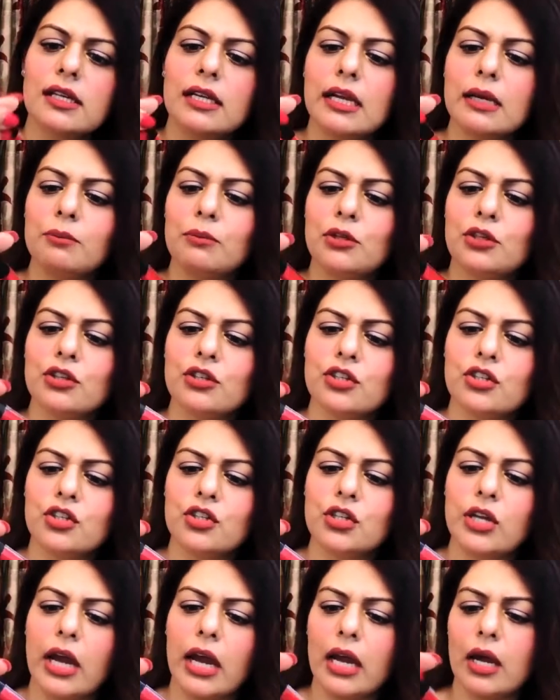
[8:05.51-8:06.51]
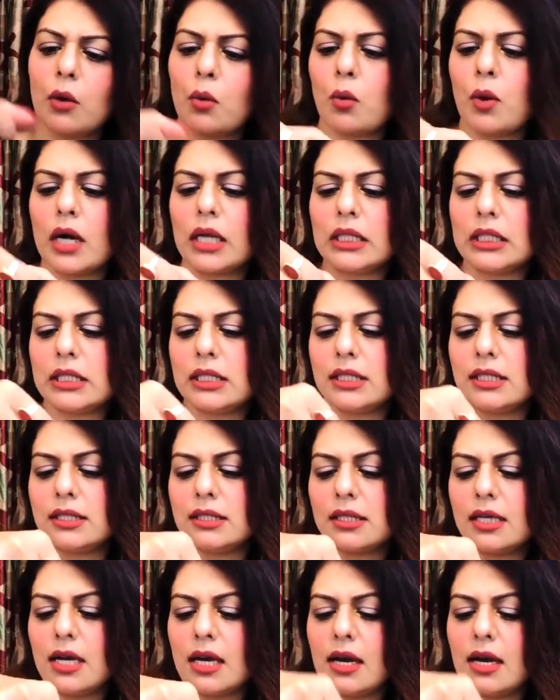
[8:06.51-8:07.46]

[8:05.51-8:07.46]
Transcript: Let me just check once.